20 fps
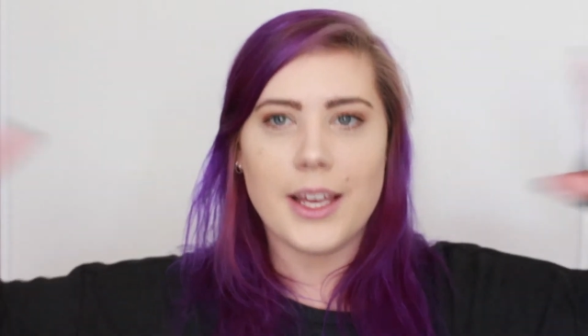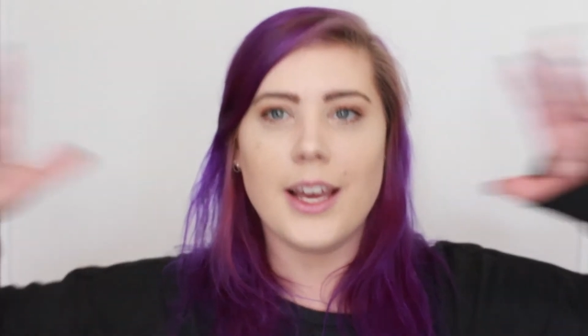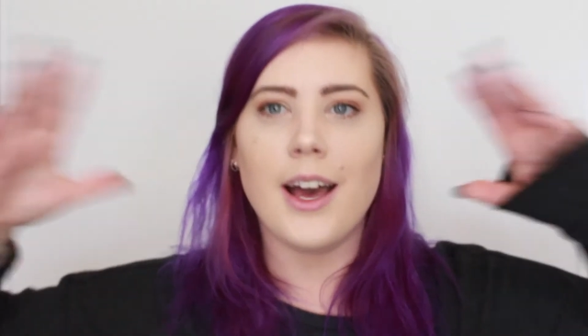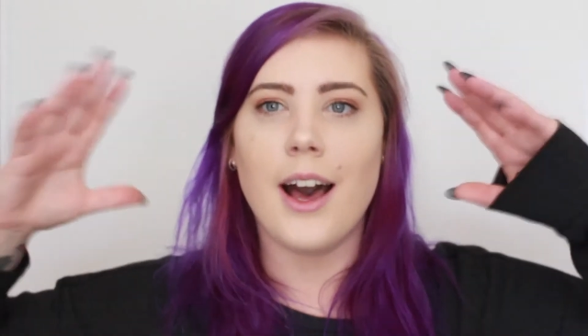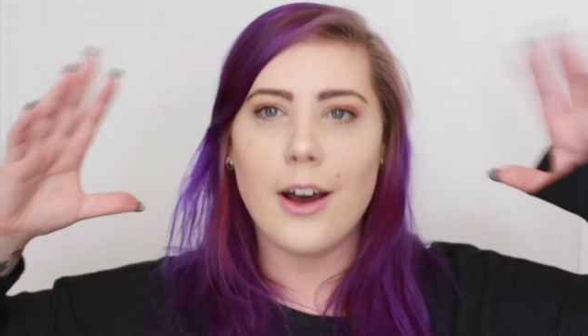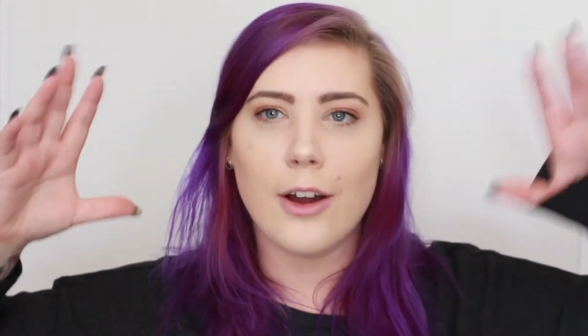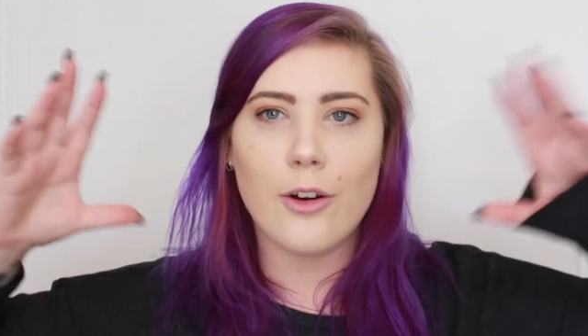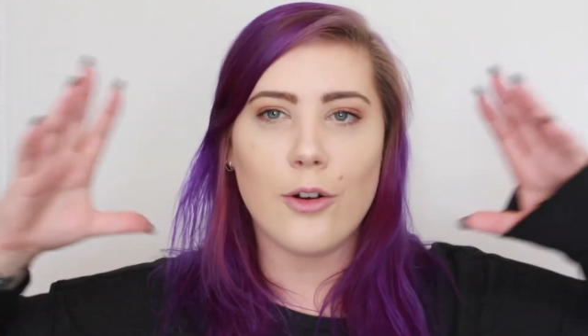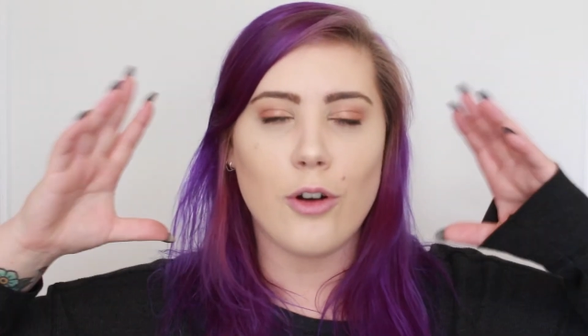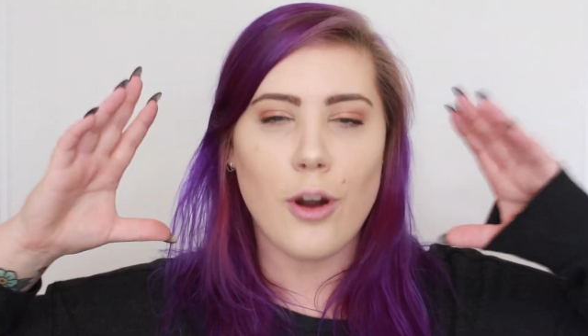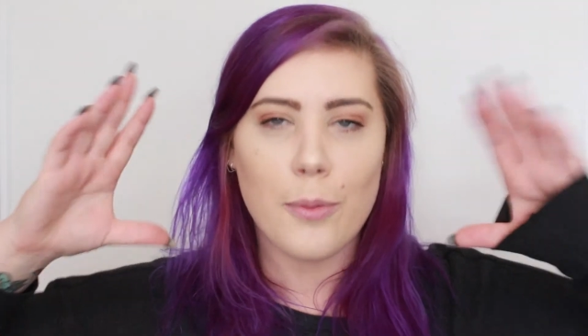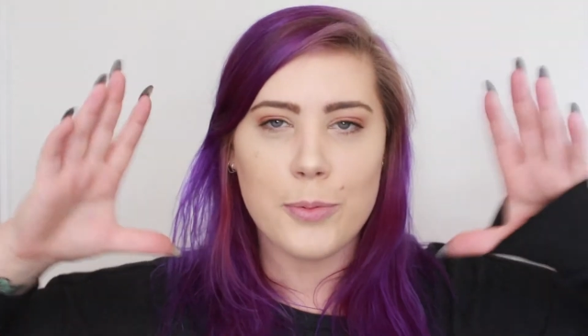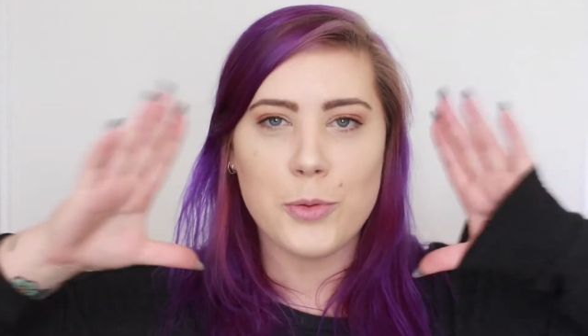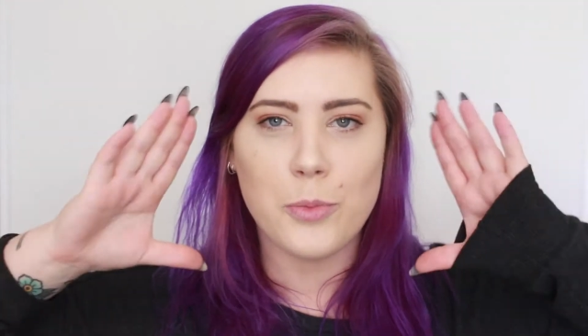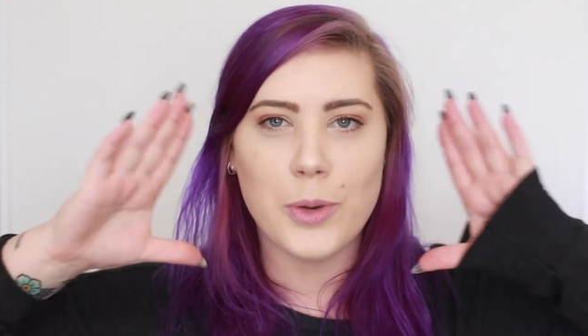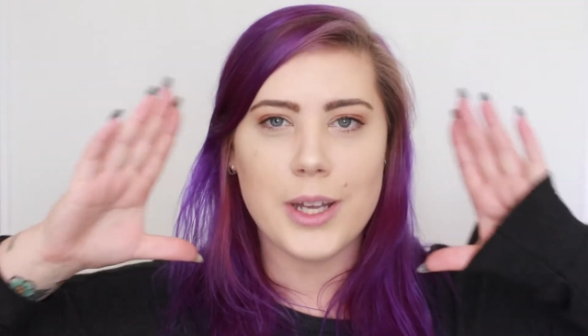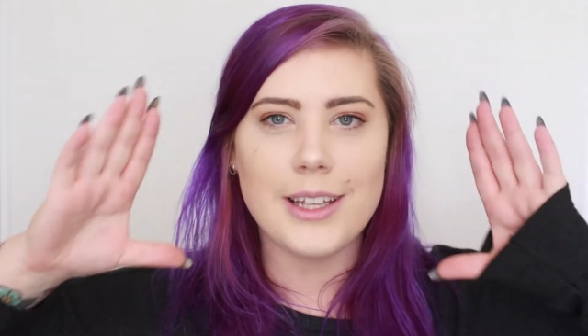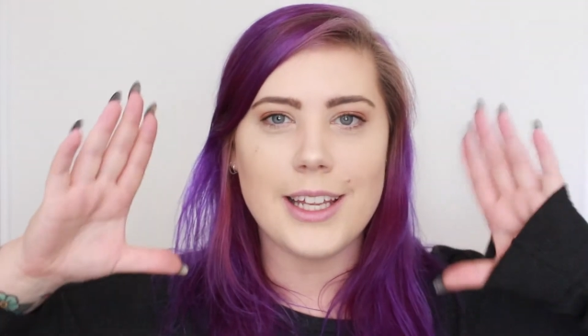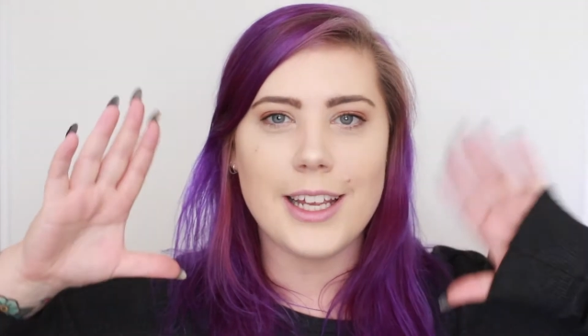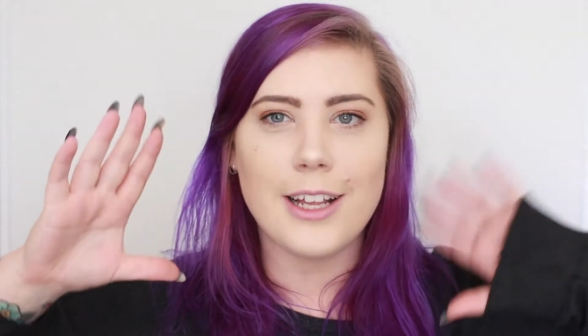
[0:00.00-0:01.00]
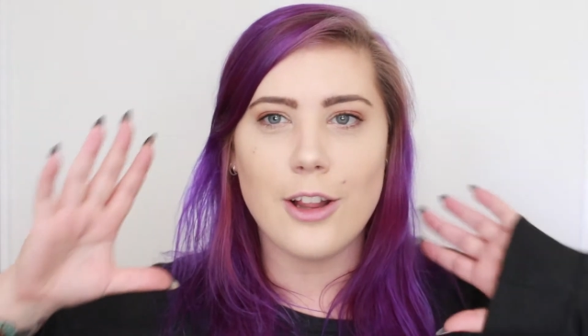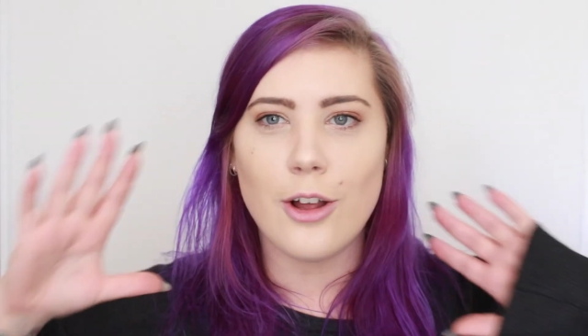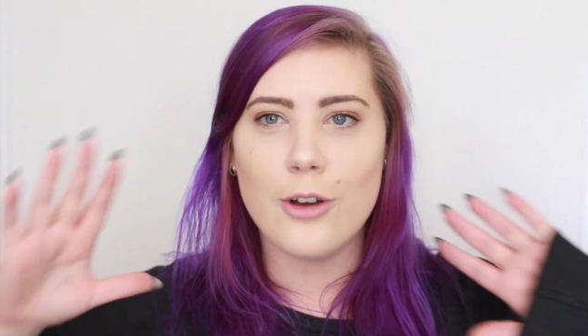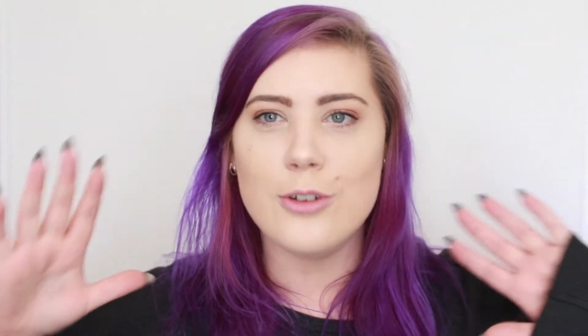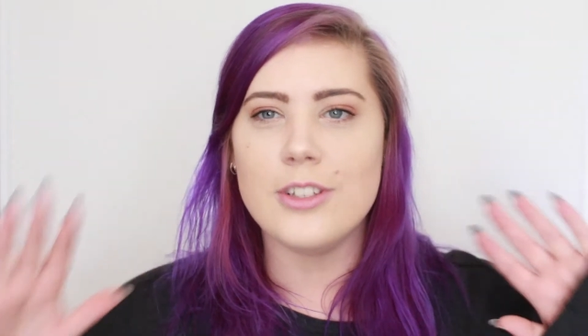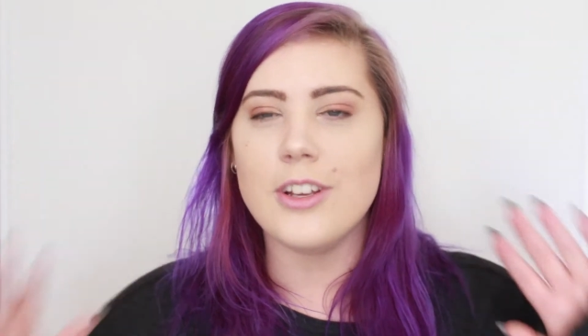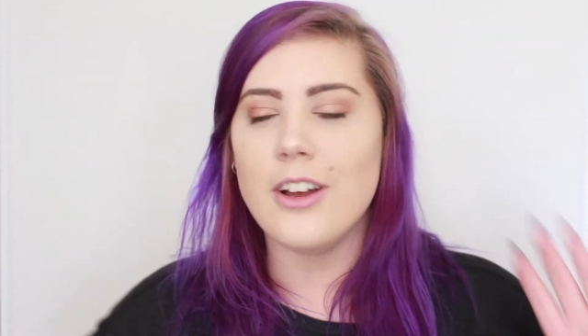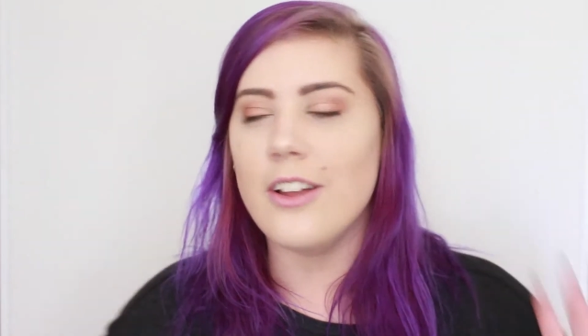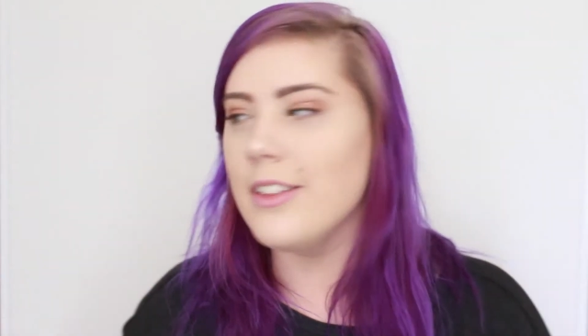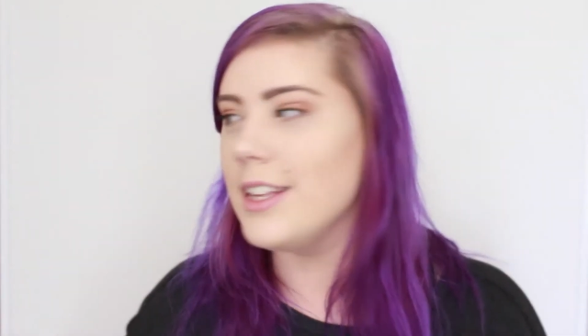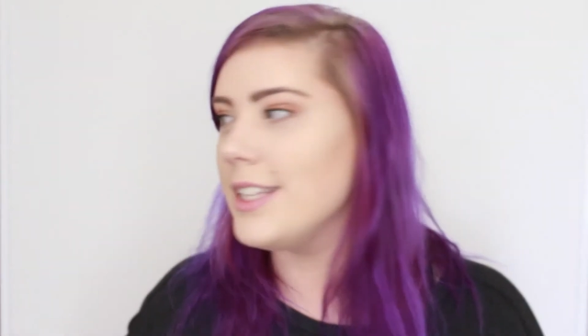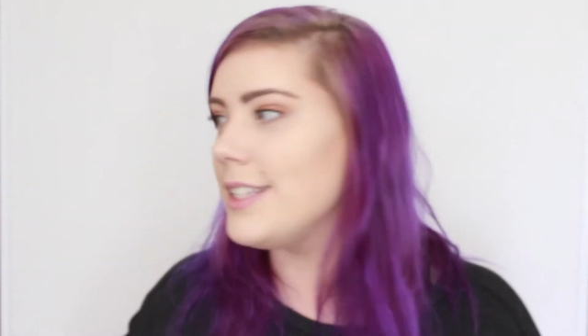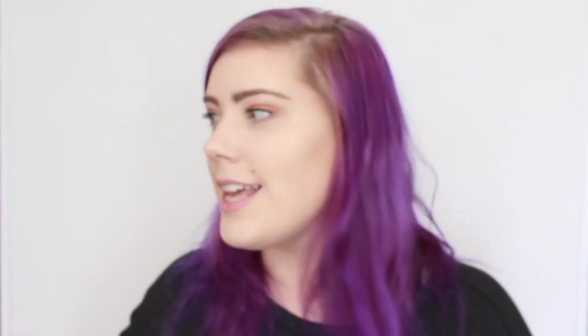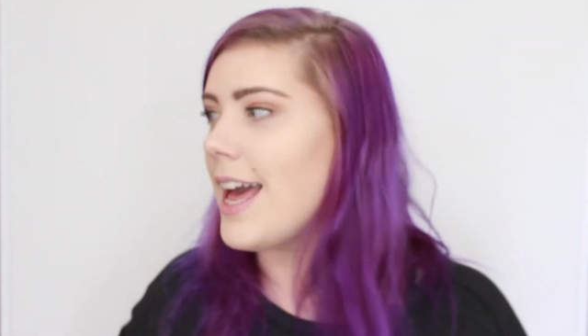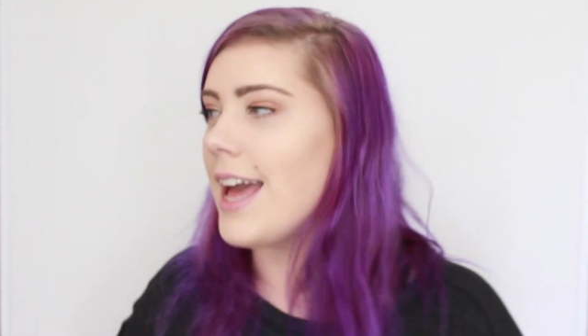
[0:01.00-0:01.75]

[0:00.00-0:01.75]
cropped weirdly close on this